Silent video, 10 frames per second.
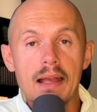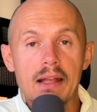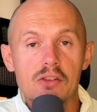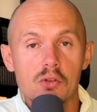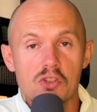
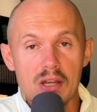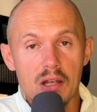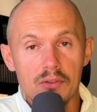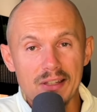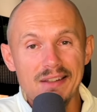So check
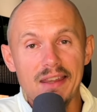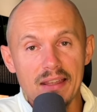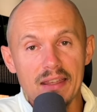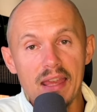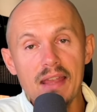out the
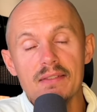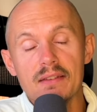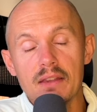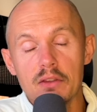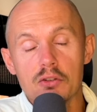link in
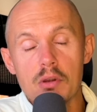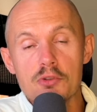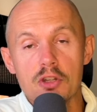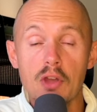the description.